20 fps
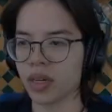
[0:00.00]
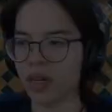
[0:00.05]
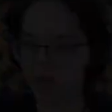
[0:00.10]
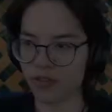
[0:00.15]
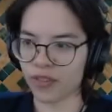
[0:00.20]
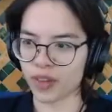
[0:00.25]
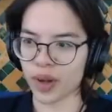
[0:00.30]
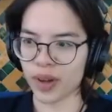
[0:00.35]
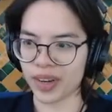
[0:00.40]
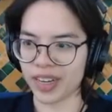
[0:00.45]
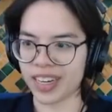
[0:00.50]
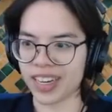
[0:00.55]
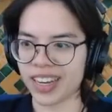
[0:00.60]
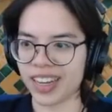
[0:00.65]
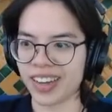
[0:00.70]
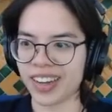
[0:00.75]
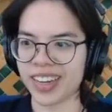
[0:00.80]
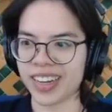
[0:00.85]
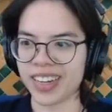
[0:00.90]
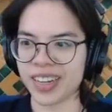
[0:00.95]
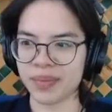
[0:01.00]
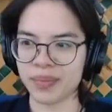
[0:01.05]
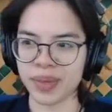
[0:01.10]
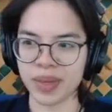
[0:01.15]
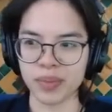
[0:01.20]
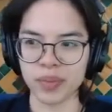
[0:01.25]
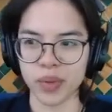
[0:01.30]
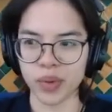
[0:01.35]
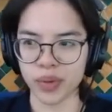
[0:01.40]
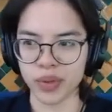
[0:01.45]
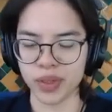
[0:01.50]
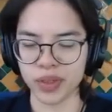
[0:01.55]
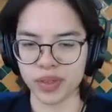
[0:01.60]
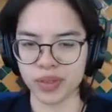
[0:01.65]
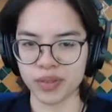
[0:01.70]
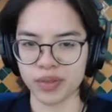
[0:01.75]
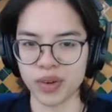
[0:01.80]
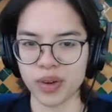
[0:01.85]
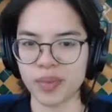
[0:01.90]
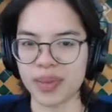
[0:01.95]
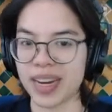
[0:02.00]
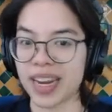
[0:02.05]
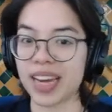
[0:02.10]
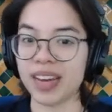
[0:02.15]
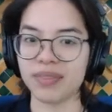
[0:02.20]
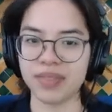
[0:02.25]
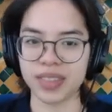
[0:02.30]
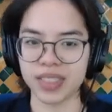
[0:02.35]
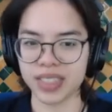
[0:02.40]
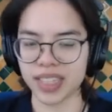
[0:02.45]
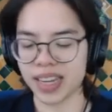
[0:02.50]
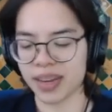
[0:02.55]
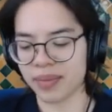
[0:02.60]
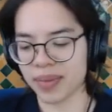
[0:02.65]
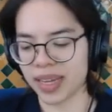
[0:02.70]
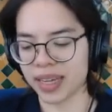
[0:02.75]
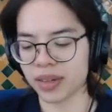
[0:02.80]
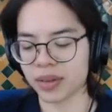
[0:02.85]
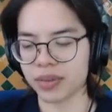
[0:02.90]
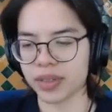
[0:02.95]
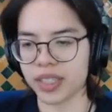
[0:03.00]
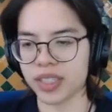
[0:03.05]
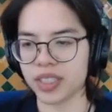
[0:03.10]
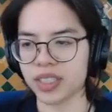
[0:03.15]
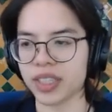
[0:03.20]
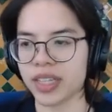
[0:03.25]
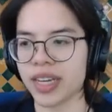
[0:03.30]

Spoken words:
fall in line and be more uniform and have the same language.